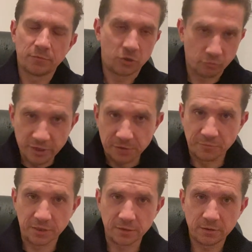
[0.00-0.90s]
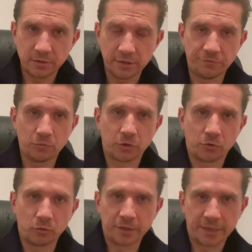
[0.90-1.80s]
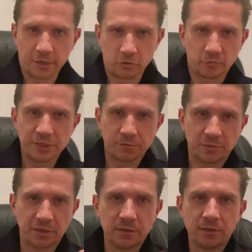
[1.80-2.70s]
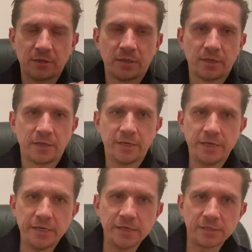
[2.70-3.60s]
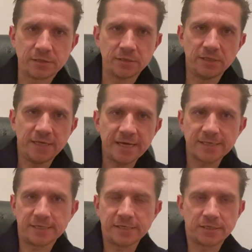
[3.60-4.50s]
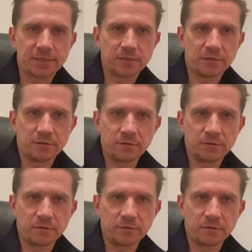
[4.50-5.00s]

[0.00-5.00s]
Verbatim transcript: charisma, if you want to call it that, charisma is, yes, it's